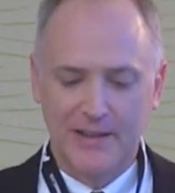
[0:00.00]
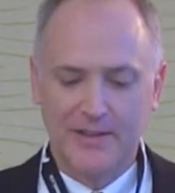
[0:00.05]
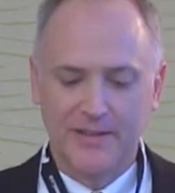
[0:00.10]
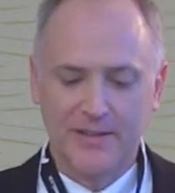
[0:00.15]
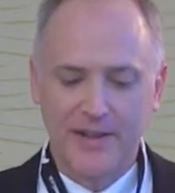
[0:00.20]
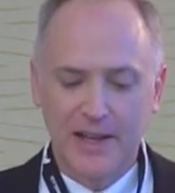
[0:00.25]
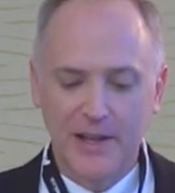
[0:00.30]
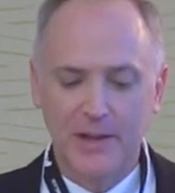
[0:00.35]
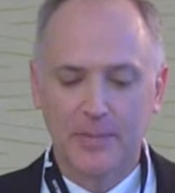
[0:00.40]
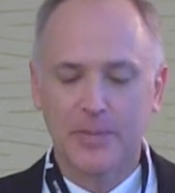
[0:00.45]

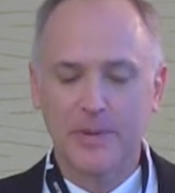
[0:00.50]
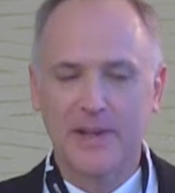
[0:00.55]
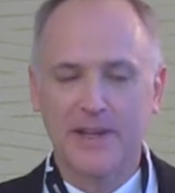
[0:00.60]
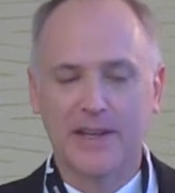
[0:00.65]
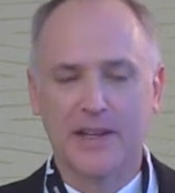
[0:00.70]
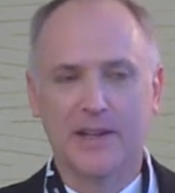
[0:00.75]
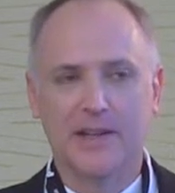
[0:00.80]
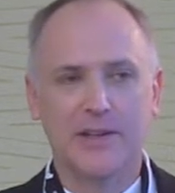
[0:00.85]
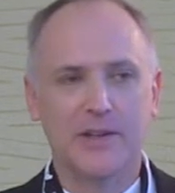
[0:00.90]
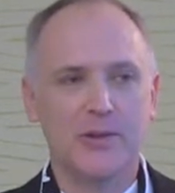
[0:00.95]

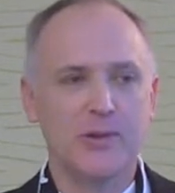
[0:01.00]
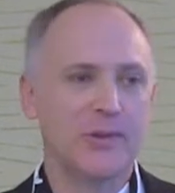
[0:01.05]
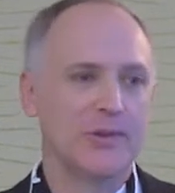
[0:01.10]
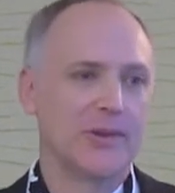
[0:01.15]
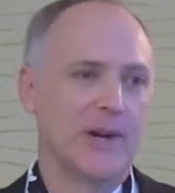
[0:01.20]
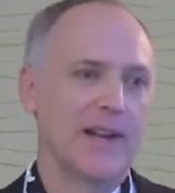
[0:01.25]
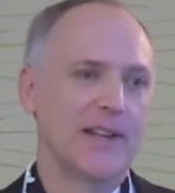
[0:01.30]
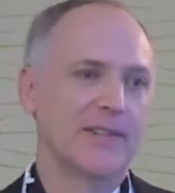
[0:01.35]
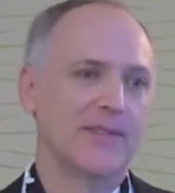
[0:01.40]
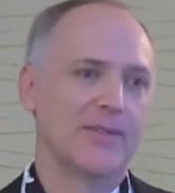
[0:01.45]
developing a new
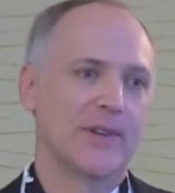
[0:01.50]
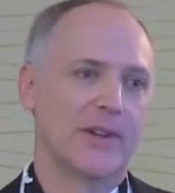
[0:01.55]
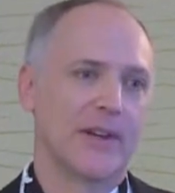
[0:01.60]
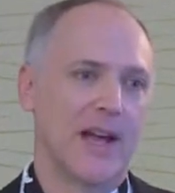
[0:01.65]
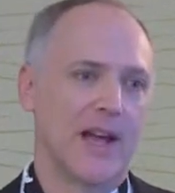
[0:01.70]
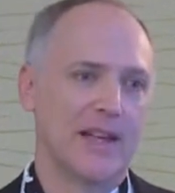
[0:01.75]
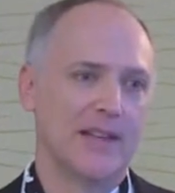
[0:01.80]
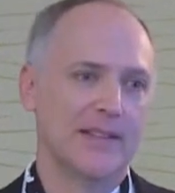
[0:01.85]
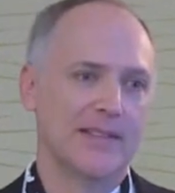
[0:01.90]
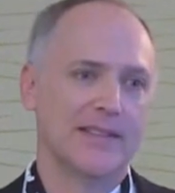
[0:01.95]
transfer
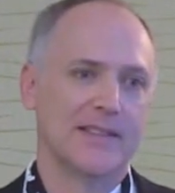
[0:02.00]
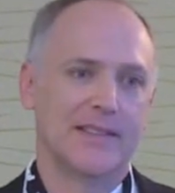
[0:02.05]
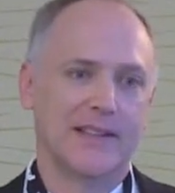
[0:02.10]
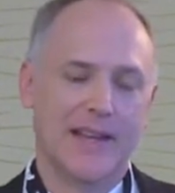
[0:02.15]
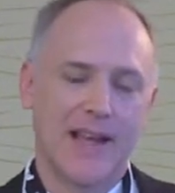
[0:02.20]
guidance